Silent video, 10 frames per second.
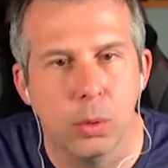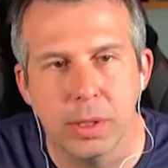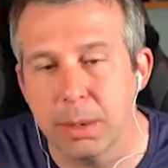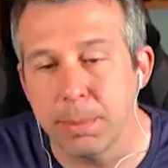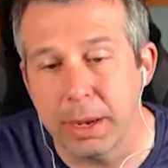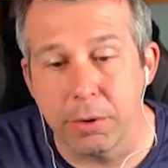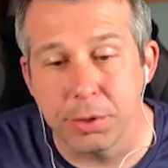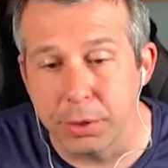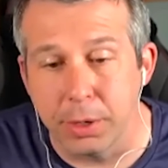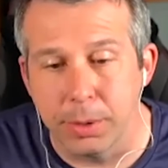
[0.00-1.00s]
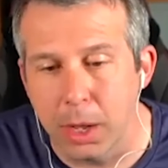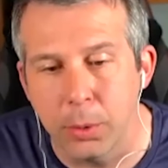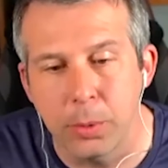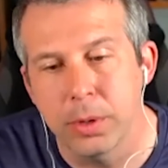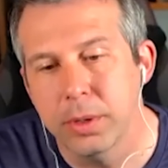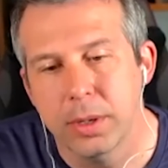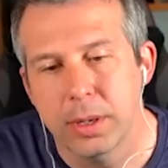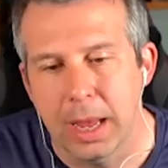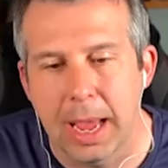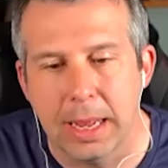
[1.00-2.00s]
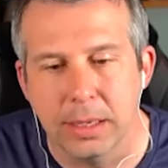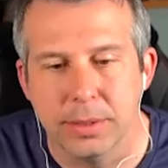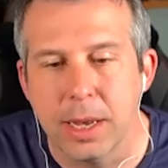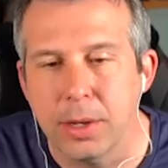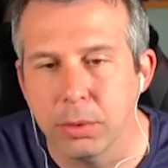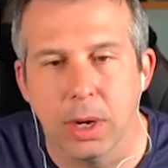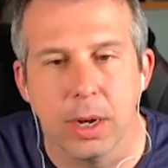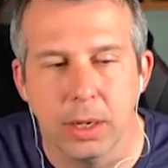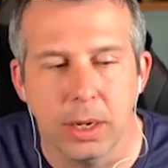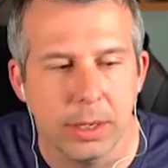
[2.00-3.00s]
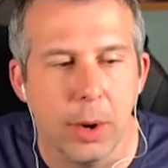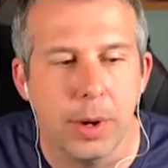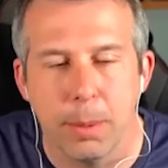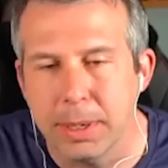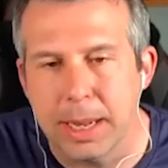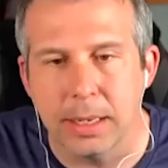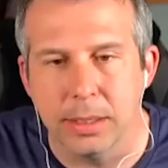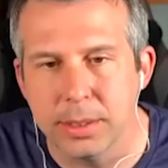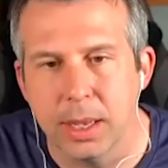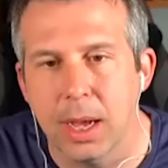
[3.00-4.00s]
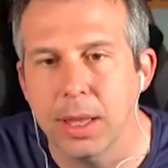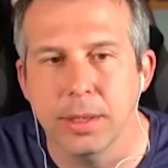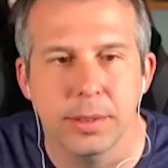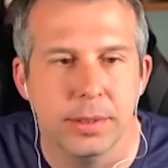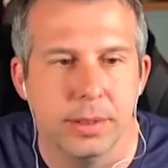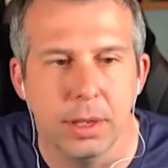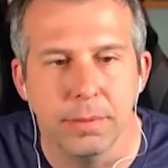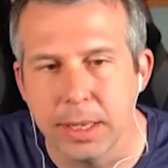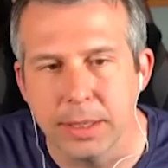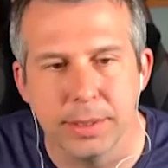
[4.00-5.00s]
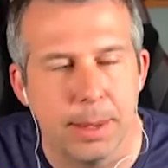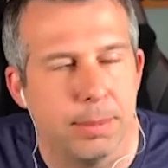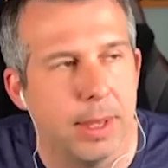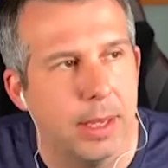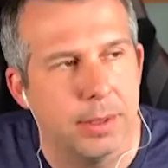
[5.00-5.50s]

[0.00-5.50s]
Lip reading: There could be heroes that you don't own, and then you're kind of like going up against others that have done the same thing.